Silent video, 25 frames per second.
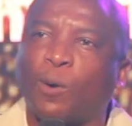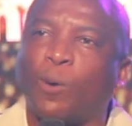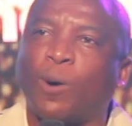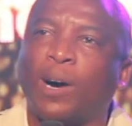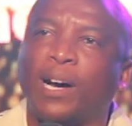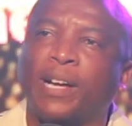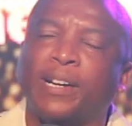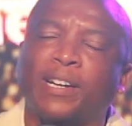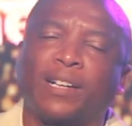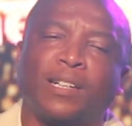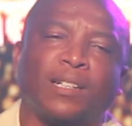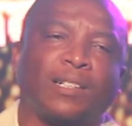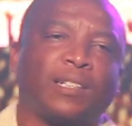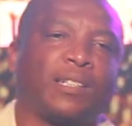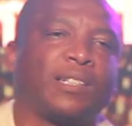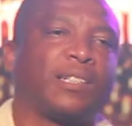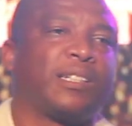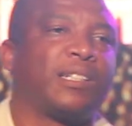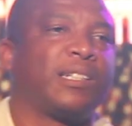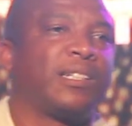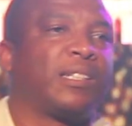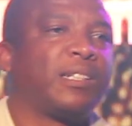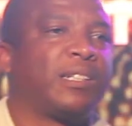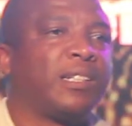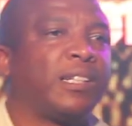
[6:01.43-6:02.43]
for one,
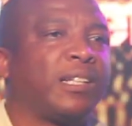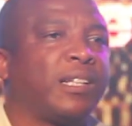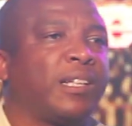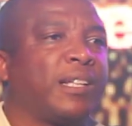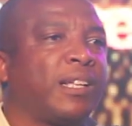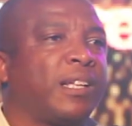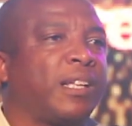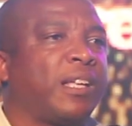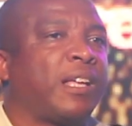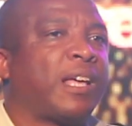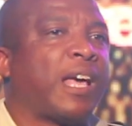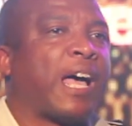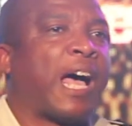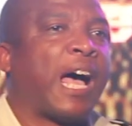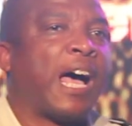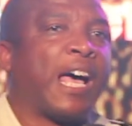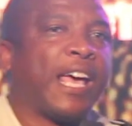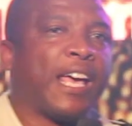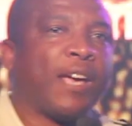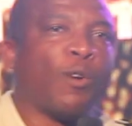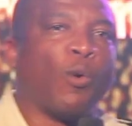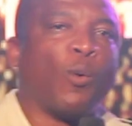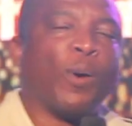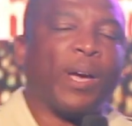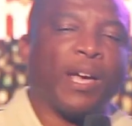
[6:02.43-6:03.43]

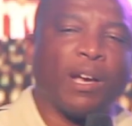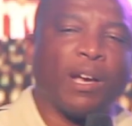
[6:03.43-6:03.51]
I